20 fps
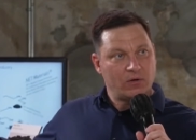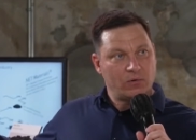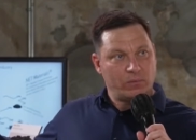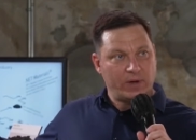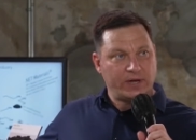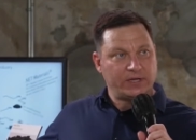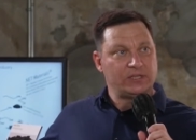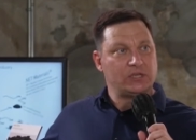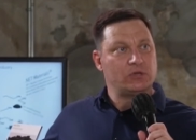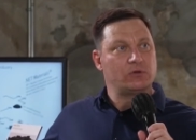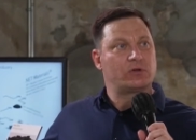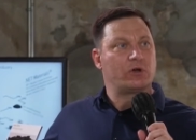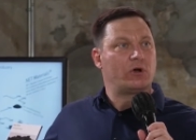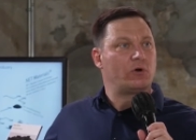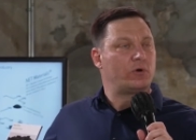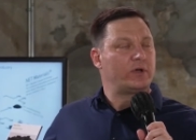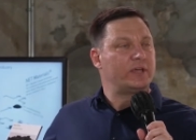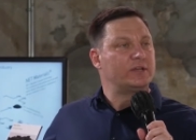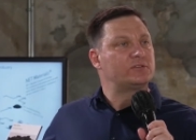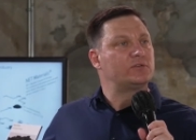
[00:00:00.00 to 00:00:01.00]
when you
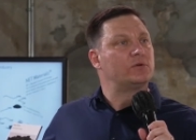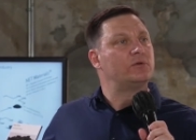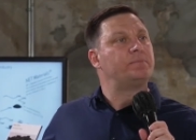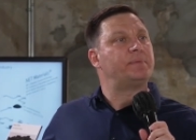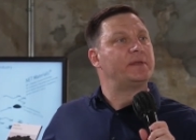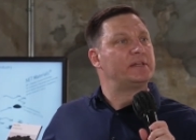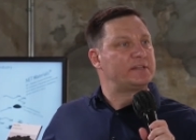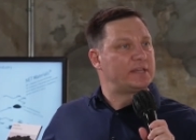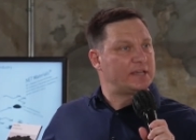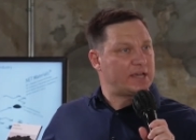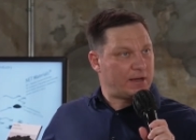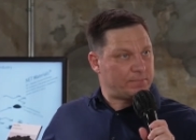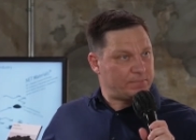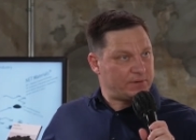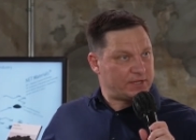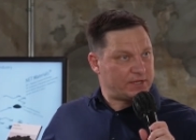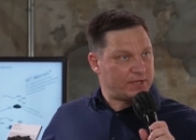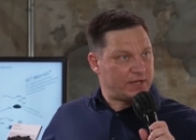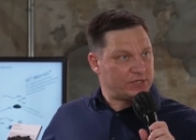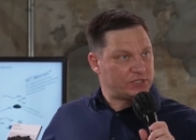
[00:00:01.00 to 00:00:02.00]
go into a building
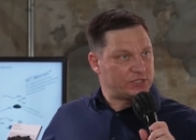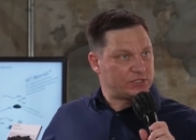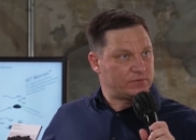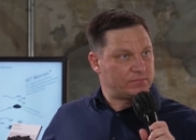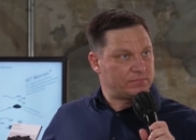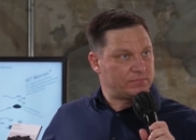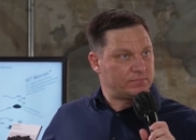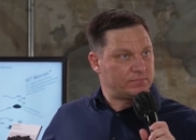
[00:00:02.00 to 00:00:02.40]
application.